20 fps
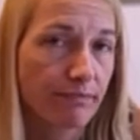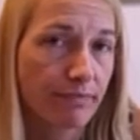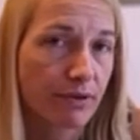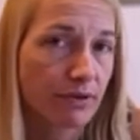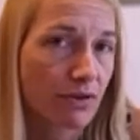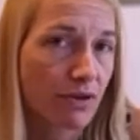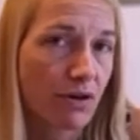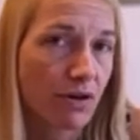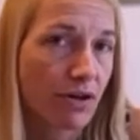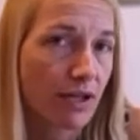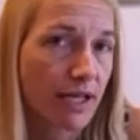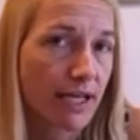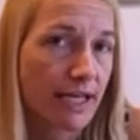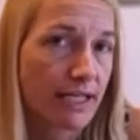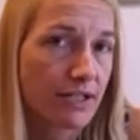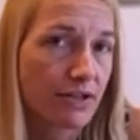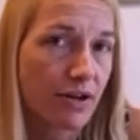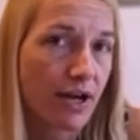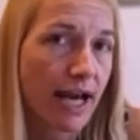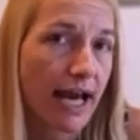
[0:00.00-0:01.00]
belong
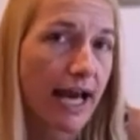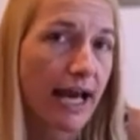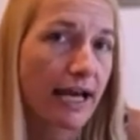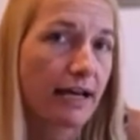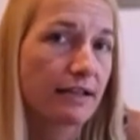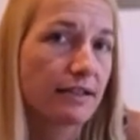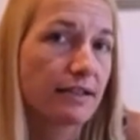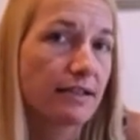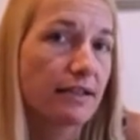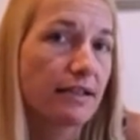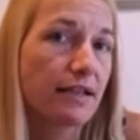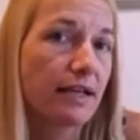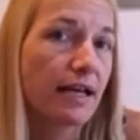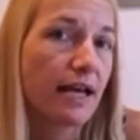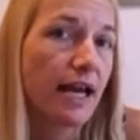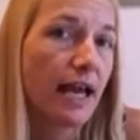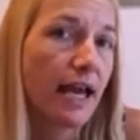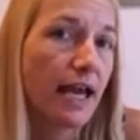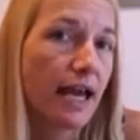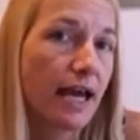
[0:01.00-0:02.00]
in your head.
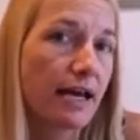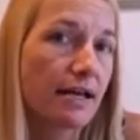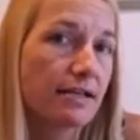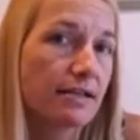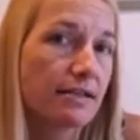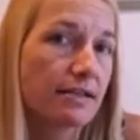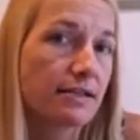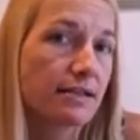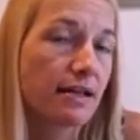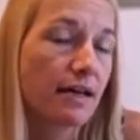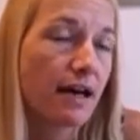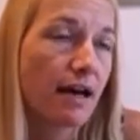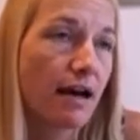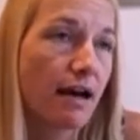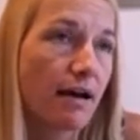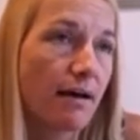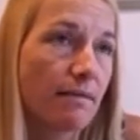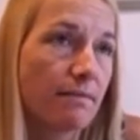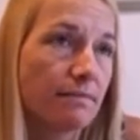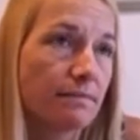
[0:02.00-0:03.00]
And
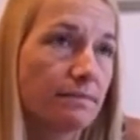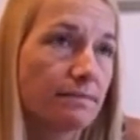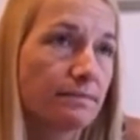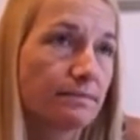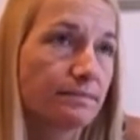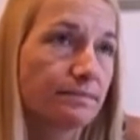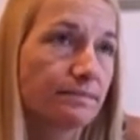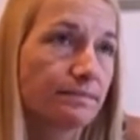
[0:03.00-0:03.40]
um,